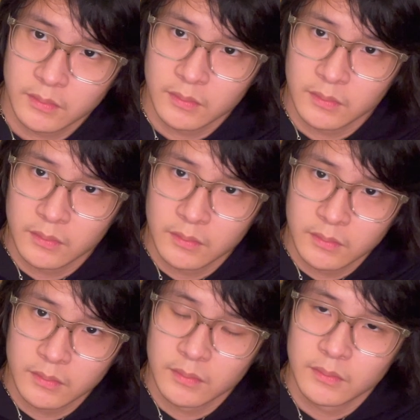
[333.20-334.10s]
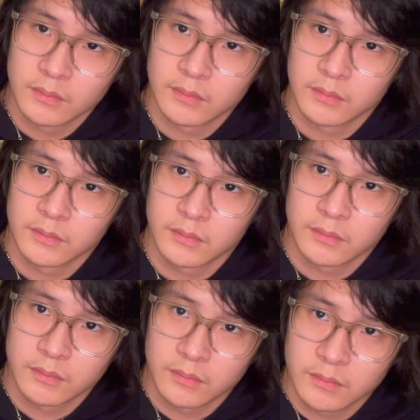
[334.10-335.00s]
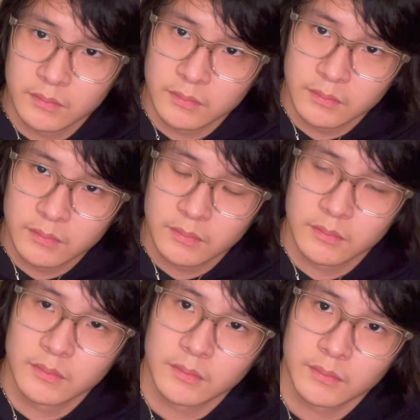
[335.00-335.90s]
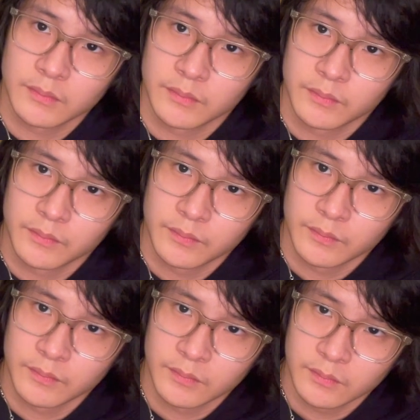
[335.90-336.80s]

No words are spoken by the person on screen.